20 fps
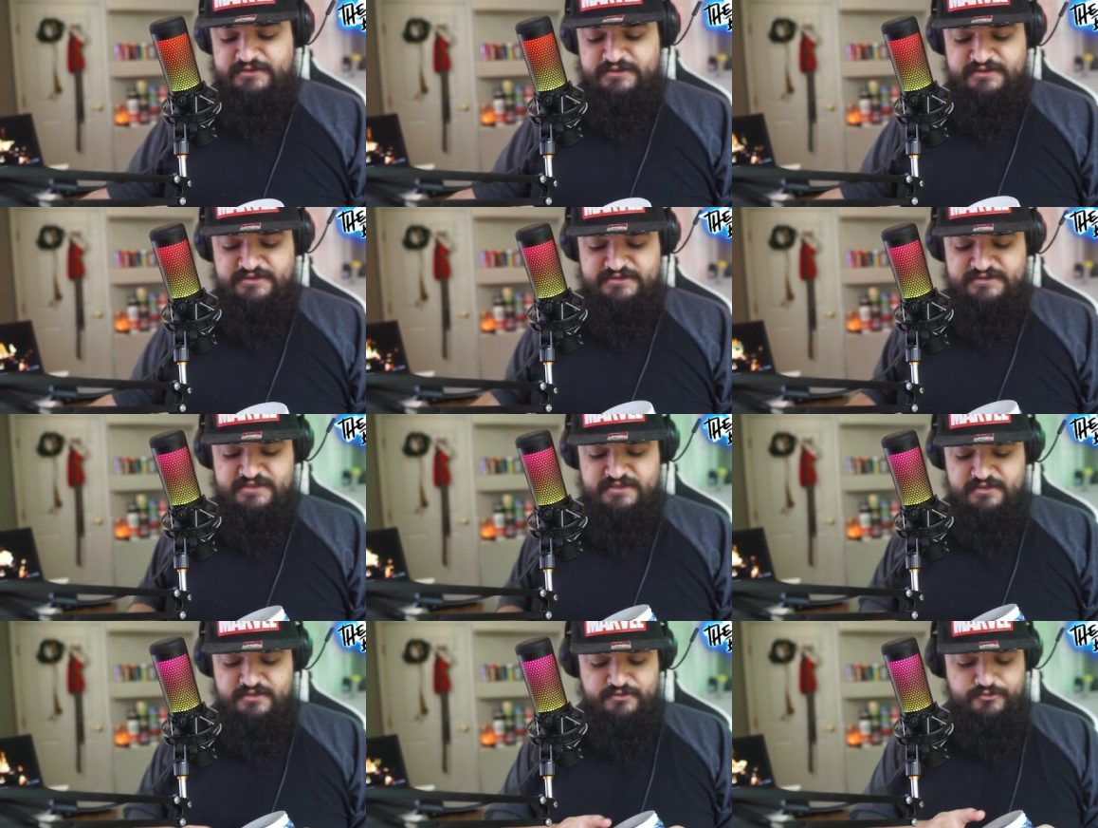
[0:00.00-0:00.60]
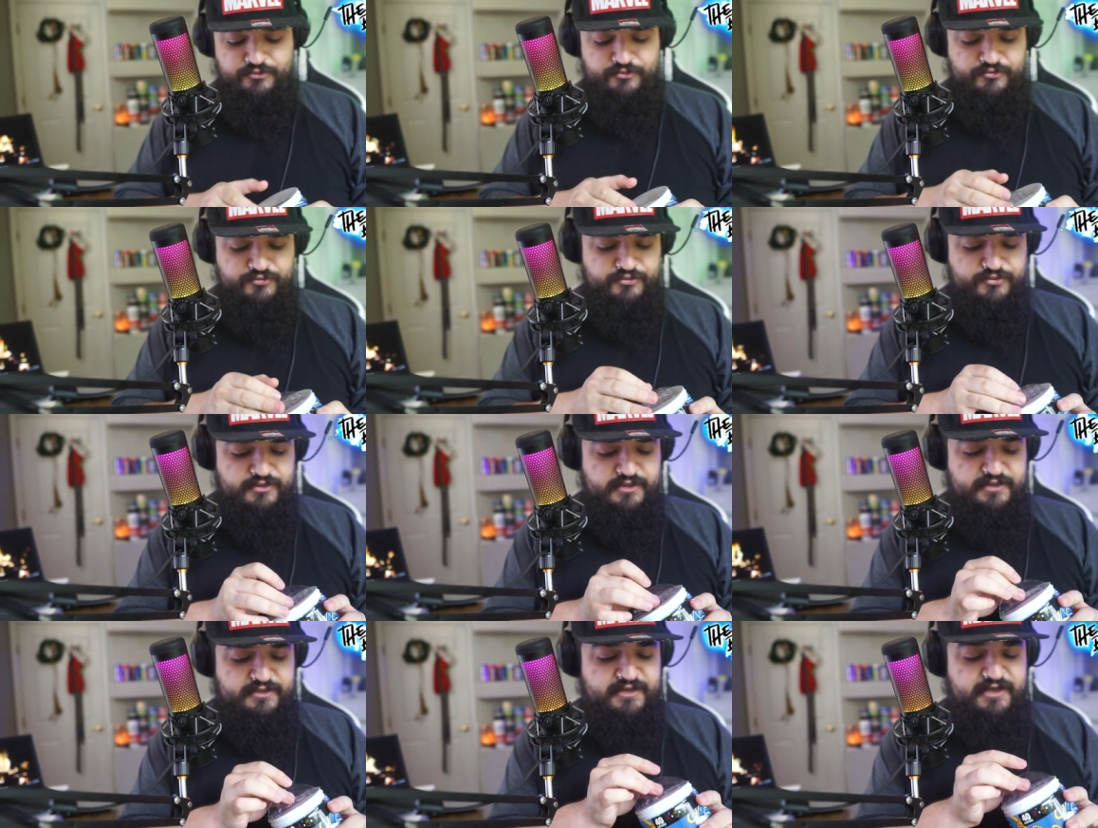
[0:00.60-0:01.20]
Because,
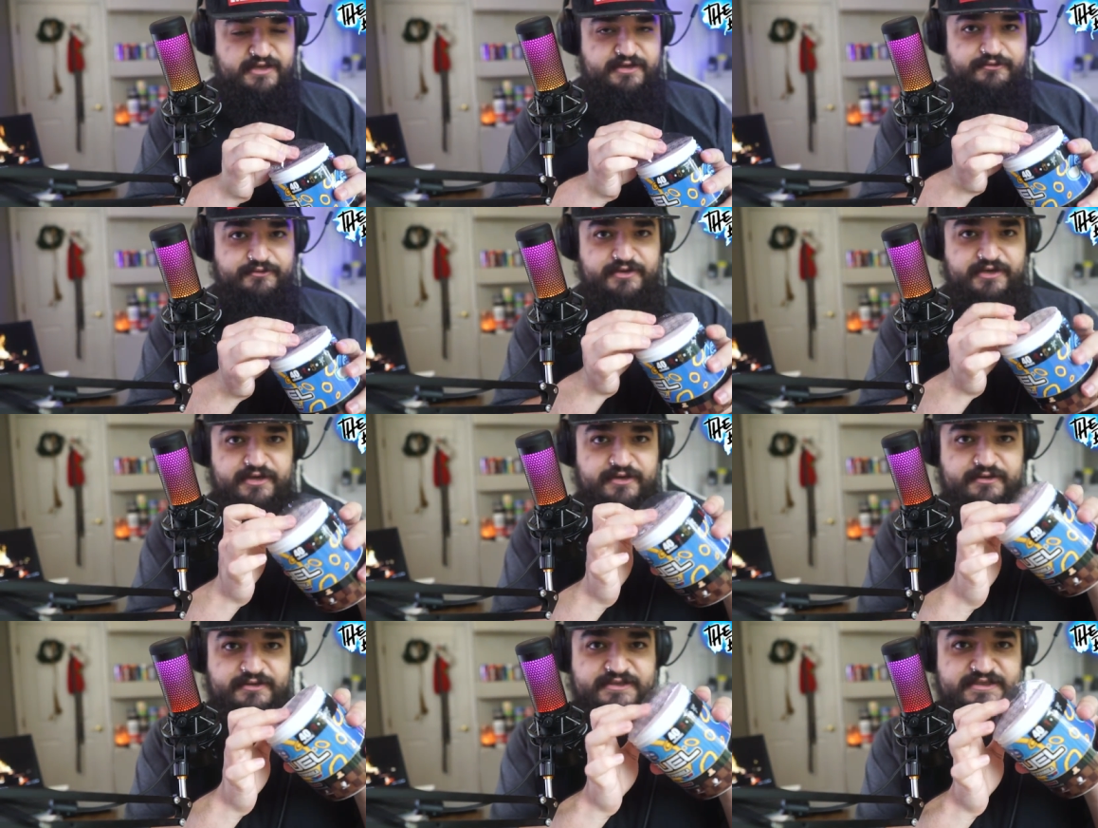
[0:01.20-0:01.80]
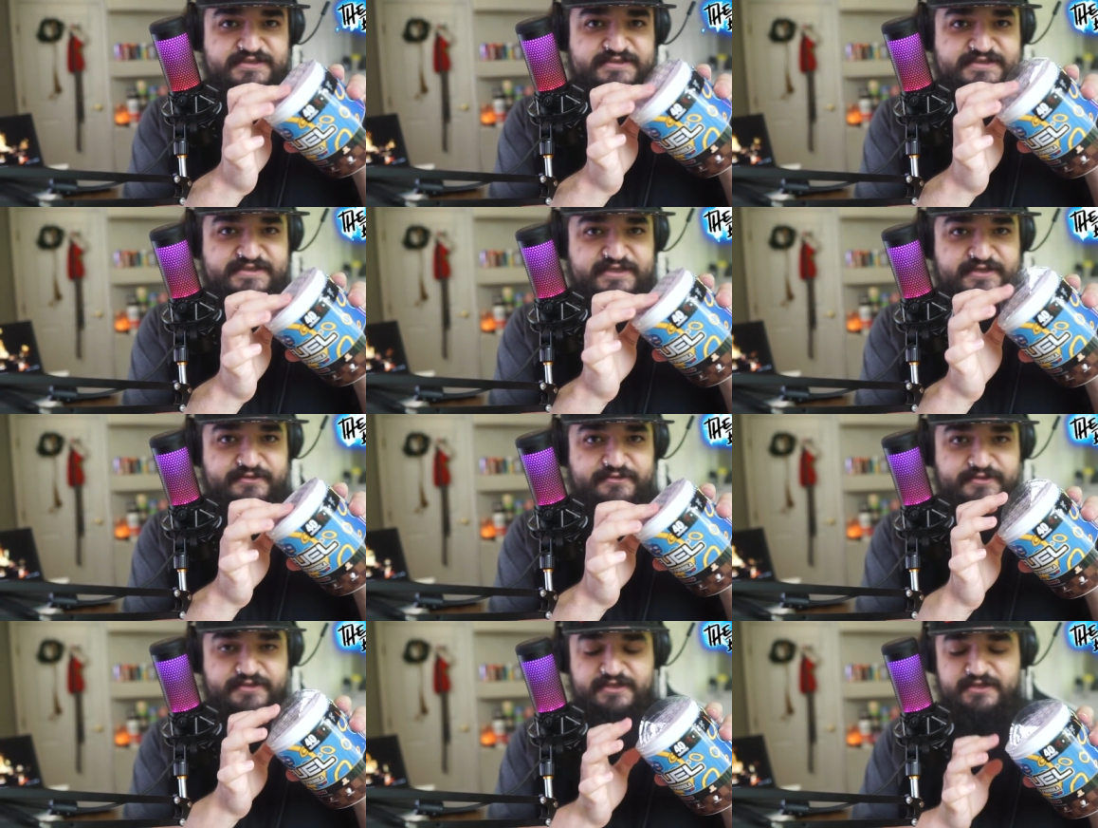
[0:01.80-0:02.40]
okay, here we go. It's
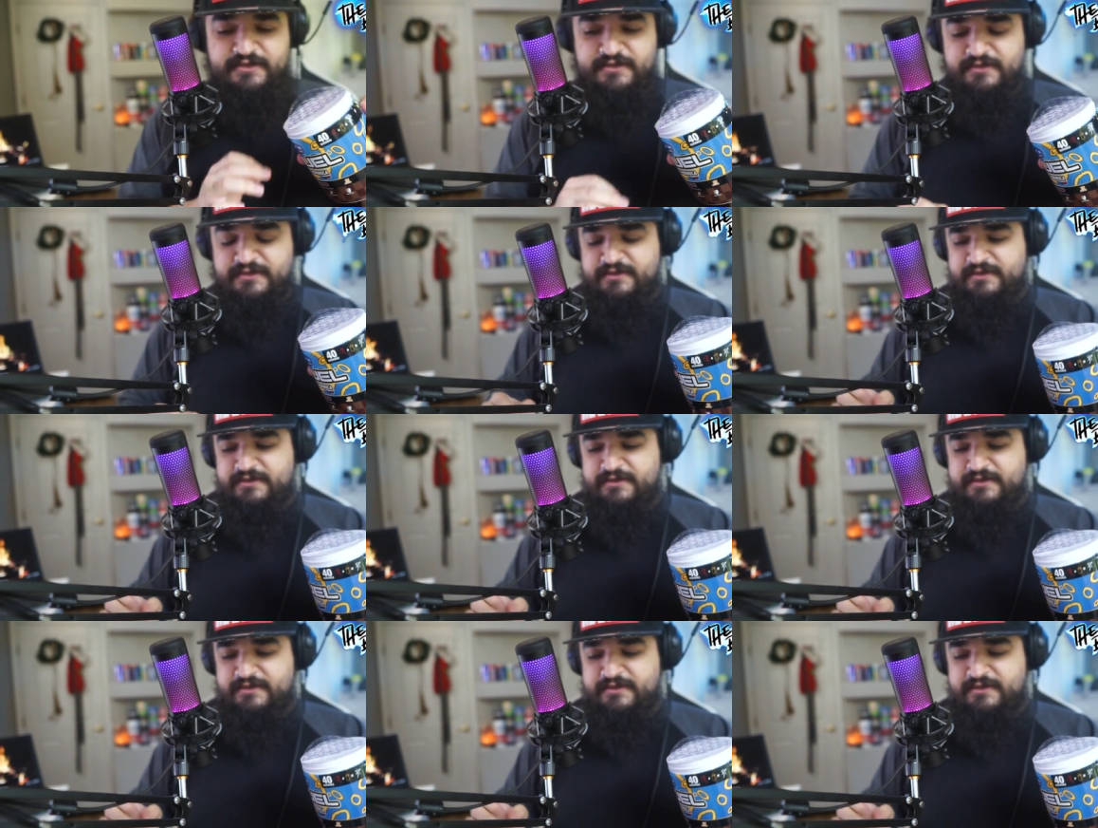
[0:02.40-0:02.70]
sealed.